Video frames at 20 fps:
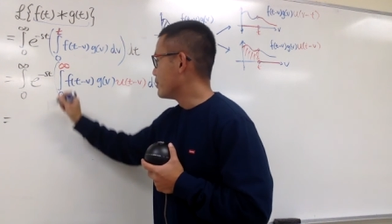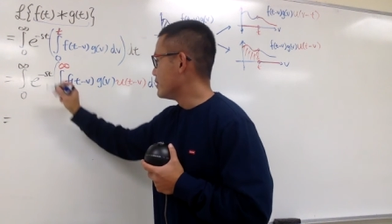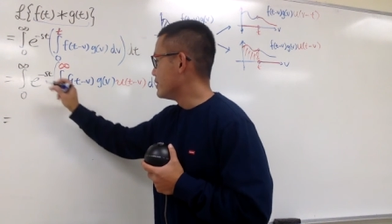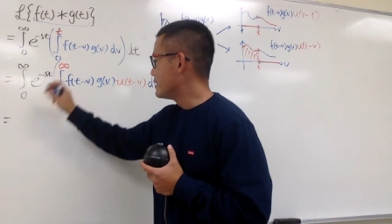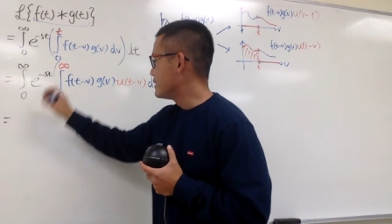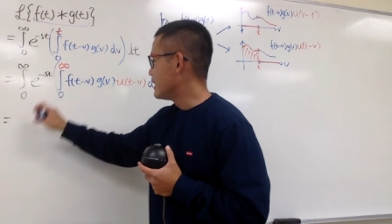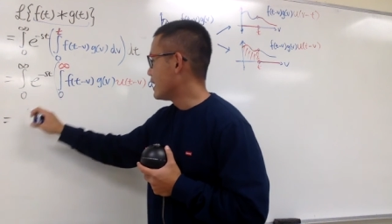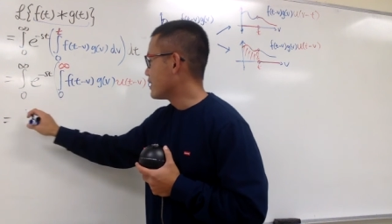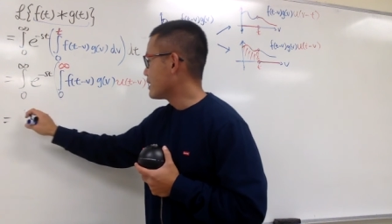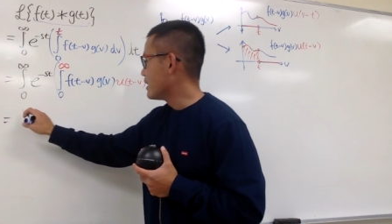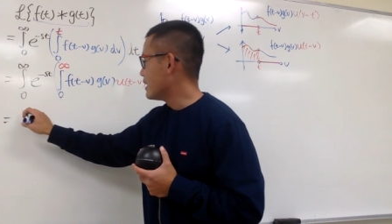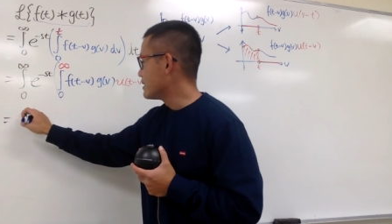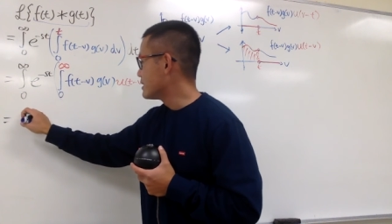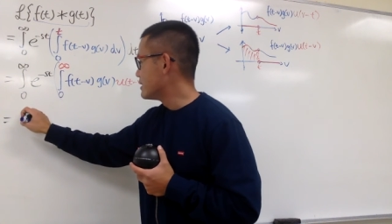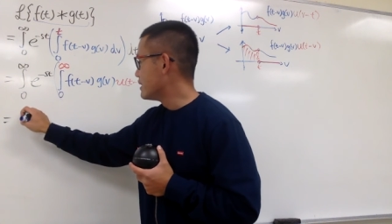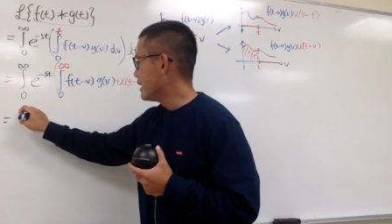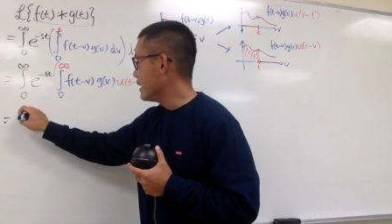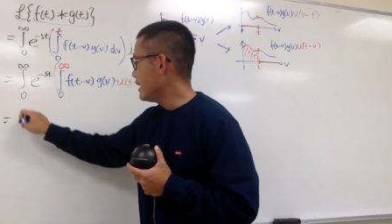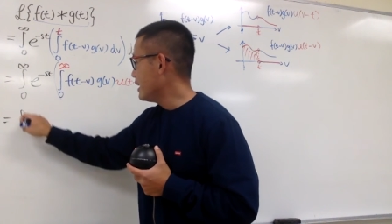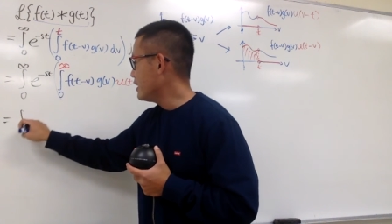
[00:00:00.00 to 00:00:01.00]
put this down as
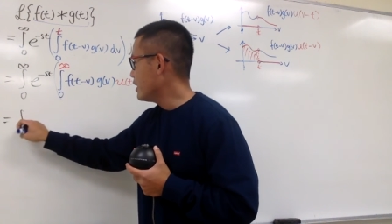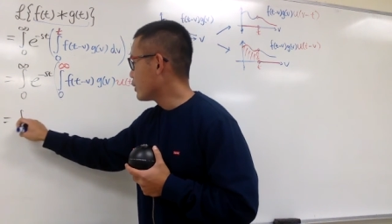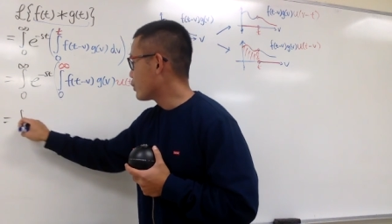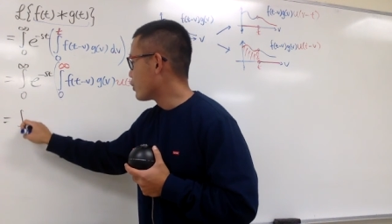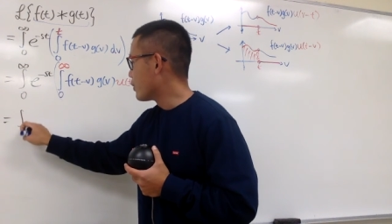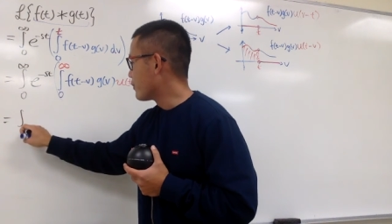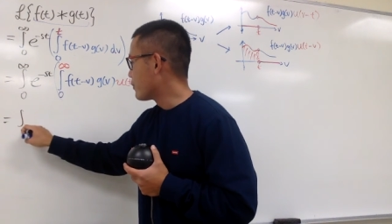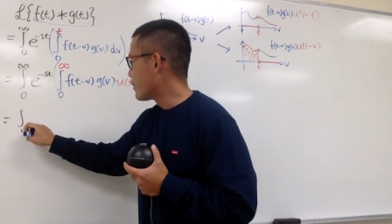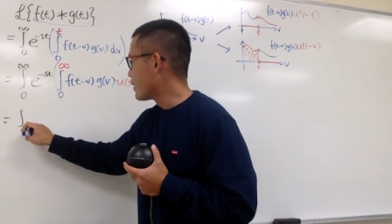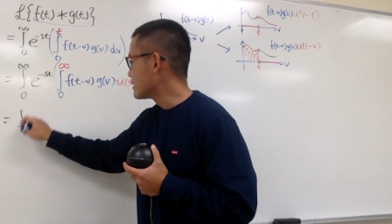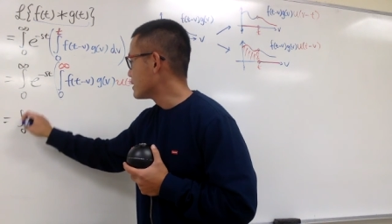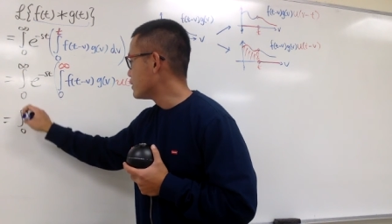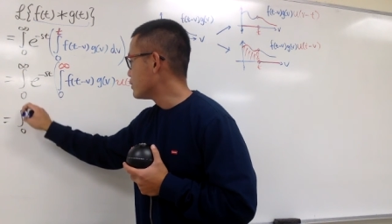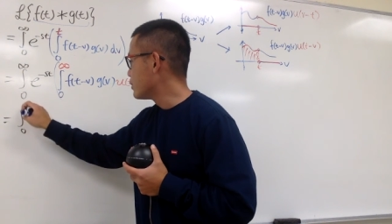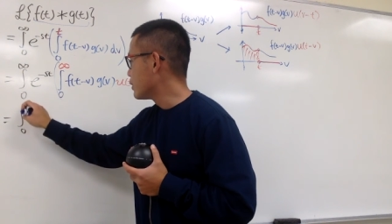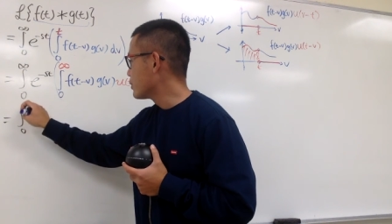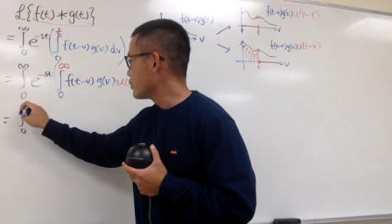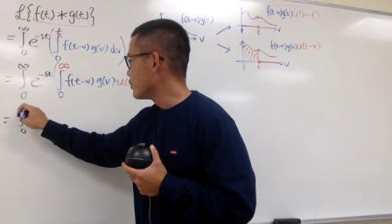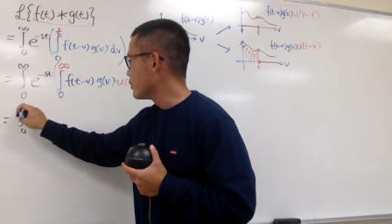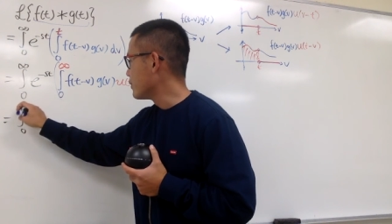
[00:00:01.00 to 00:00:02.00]
the integral from
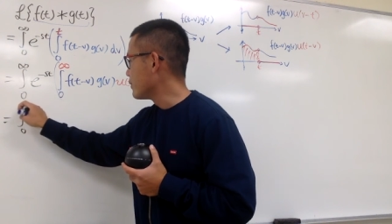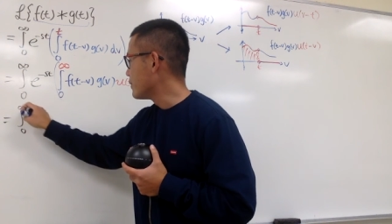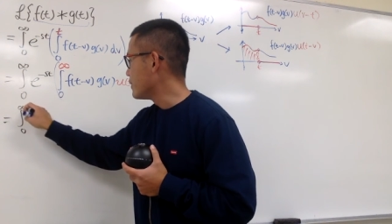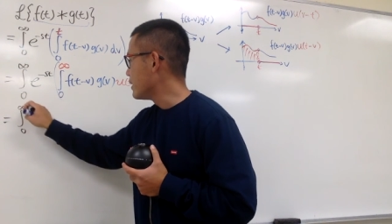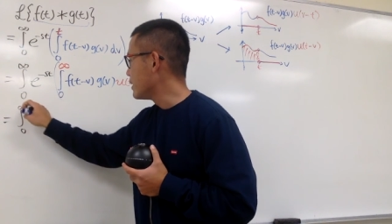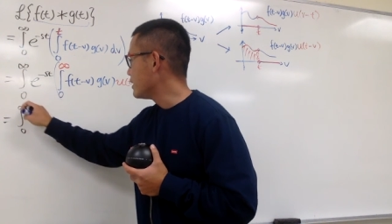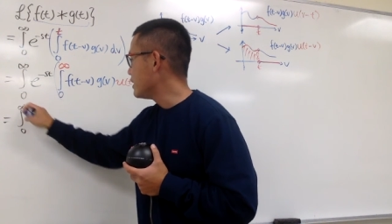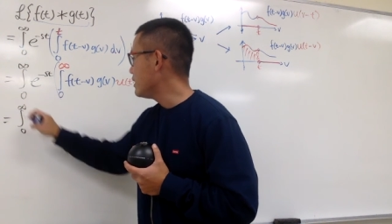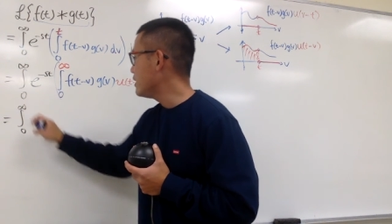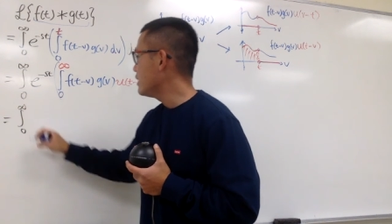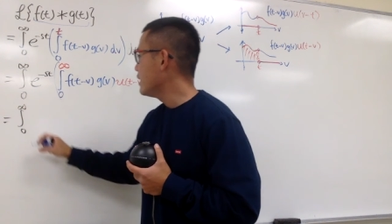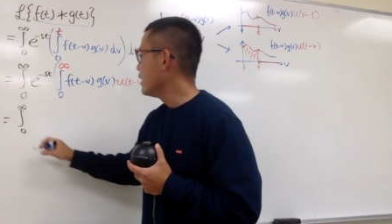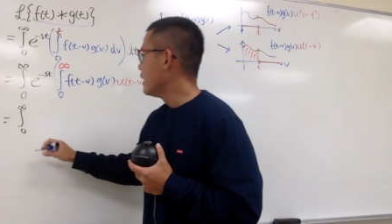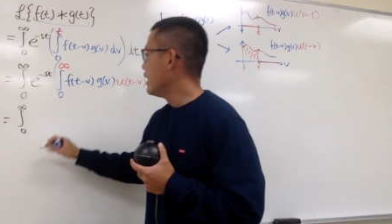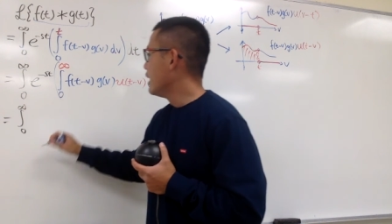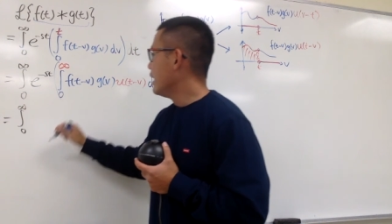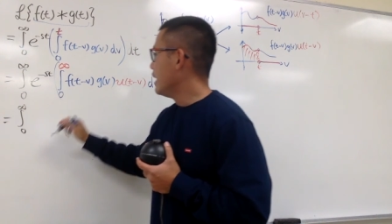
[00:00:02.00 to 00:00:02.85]
0 to infinity.